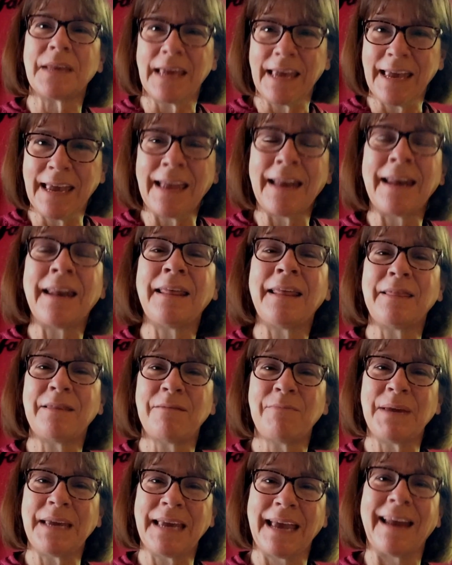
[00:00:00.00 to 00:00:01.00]
In
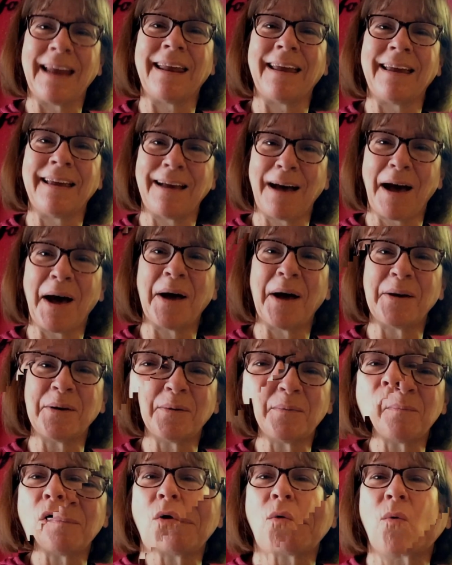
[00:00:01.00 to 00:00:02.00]
the beginning, God.
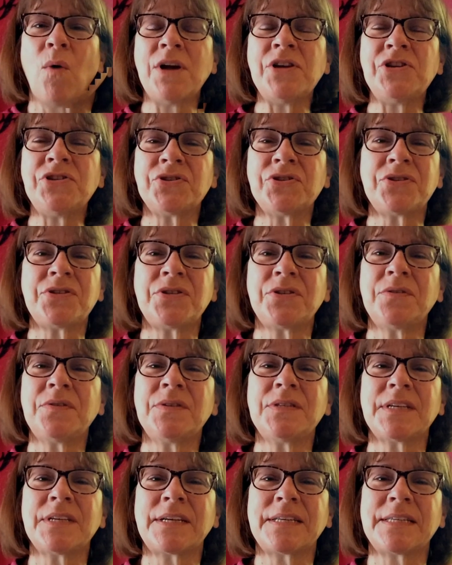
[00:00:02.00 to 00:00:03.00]
Once your
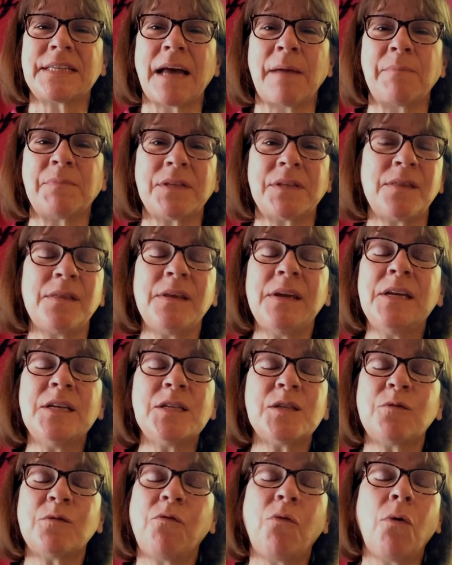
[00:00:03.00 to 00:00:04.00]
students accept
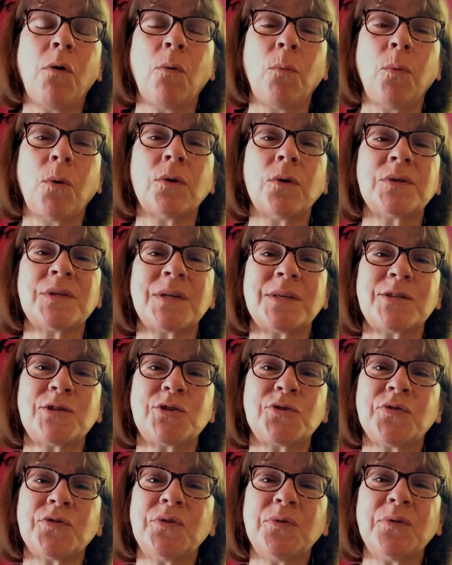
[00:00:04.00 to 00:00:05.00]
these 4 words as
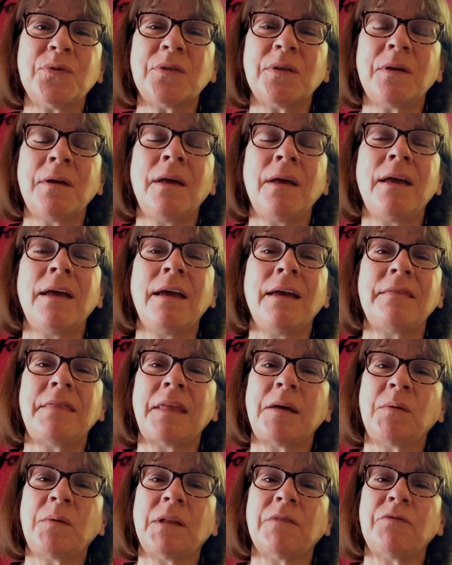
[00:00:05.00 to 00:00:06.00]
truth,
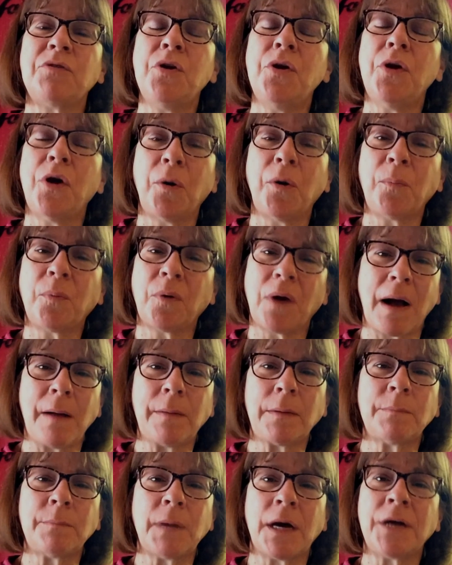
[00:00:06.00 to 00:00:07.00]
they will have no problem